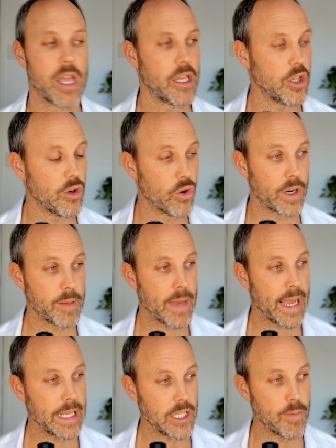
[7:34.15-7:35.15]
You
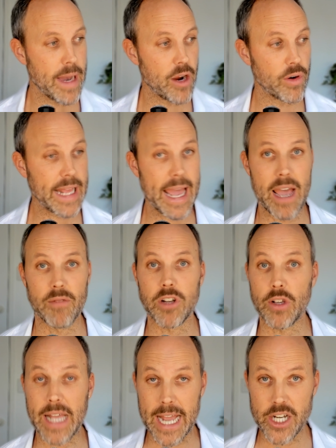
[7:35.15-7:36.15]
may already have
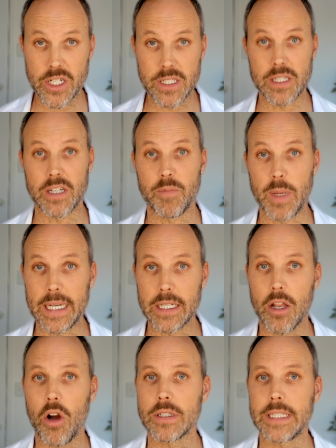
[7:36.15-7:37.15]
locations that have been
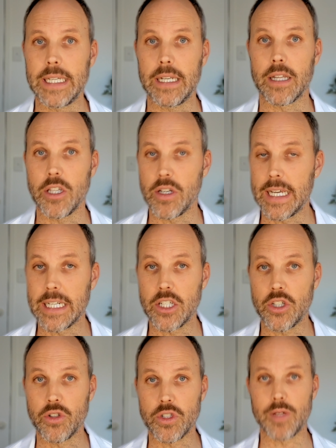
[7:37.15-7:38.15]
locked in that you need to
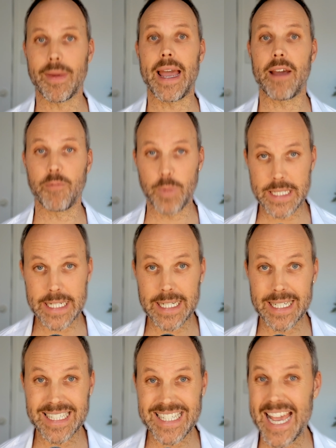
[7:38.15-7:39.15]
use. You may have
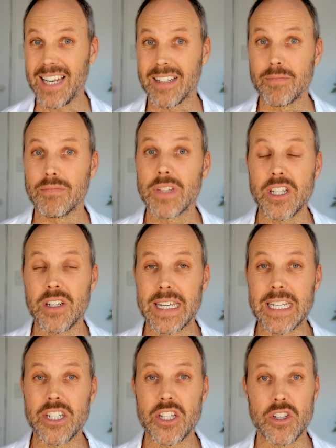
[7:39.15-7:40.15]
particular talent that you
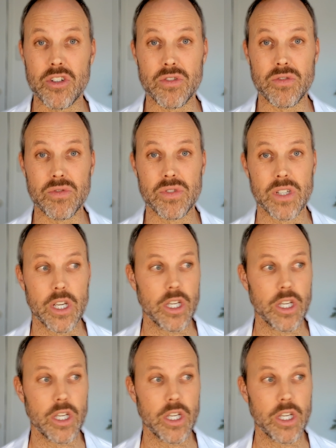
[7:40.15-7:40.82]
need to use.